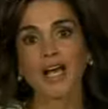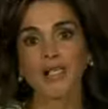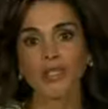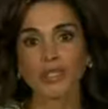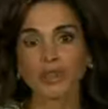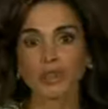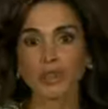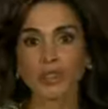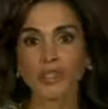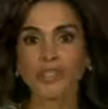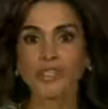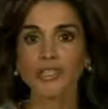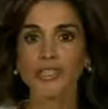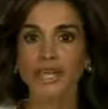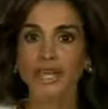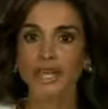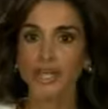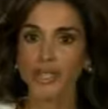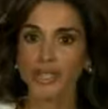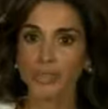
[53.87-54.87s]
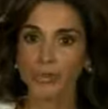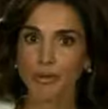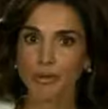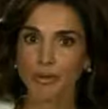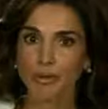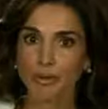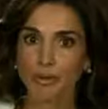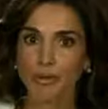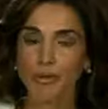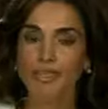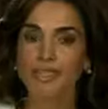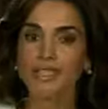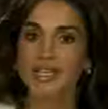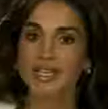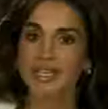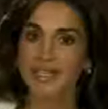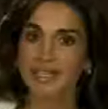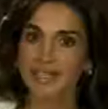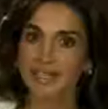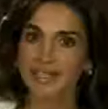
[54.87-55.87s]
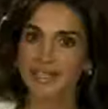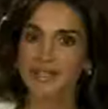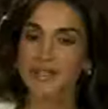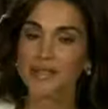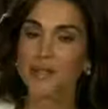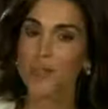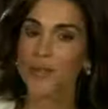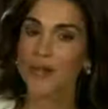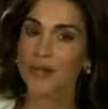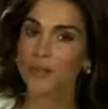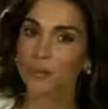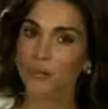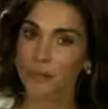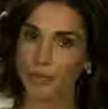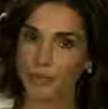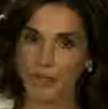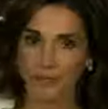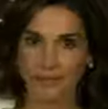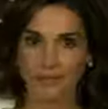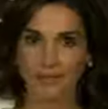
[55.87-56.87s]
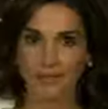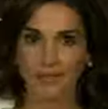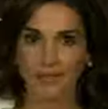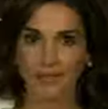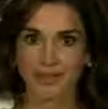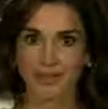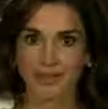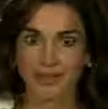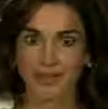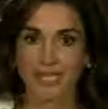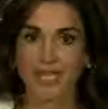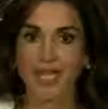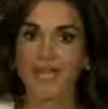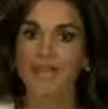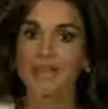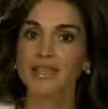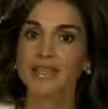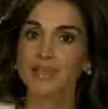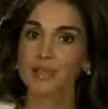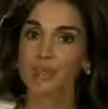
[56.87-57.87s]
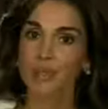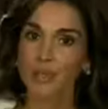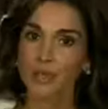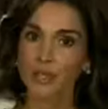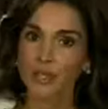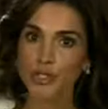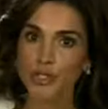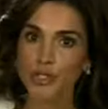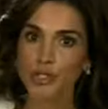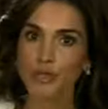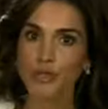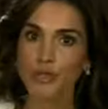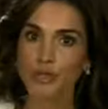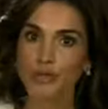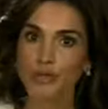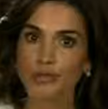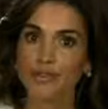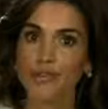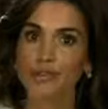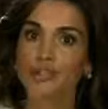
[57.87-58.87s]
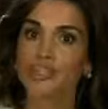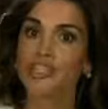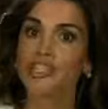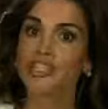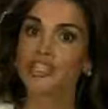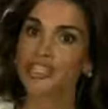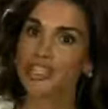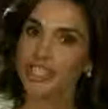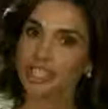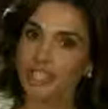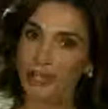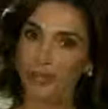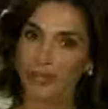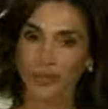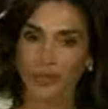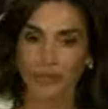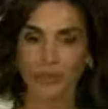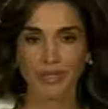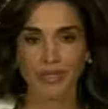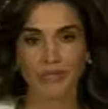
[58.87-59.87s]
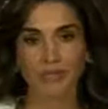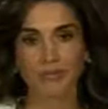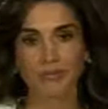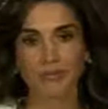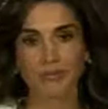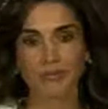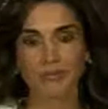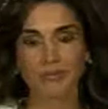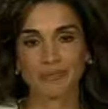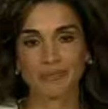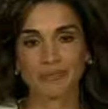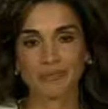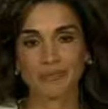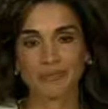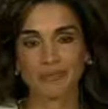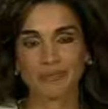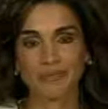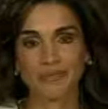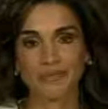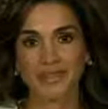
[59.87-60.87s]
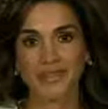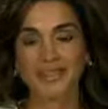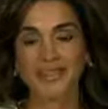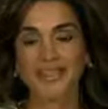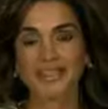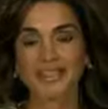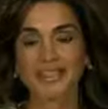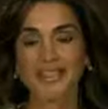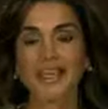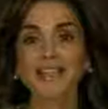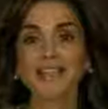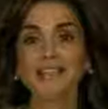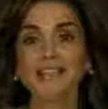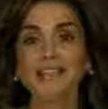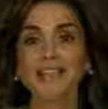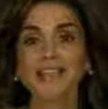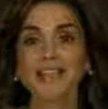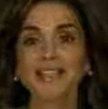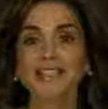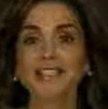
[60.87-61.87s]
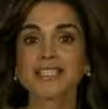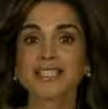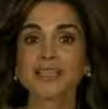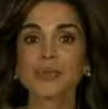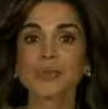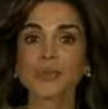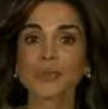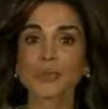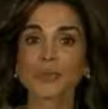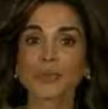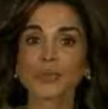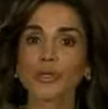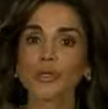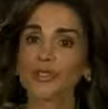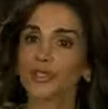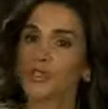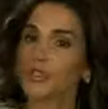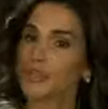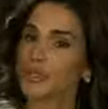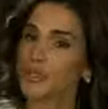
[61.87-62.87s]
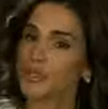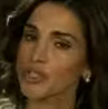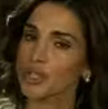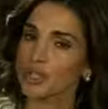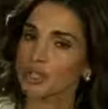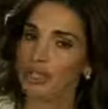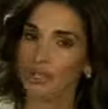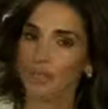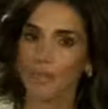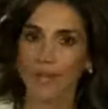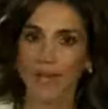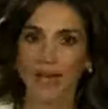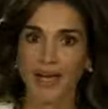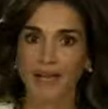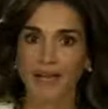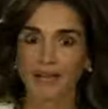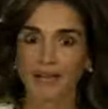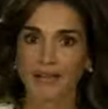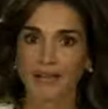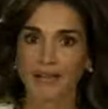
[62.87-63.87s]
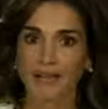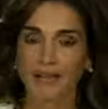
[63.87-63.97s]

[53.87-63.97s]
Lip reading: A social and economic force led by women. The emergence of the she economy. Yet, it seems the world is not sharing back.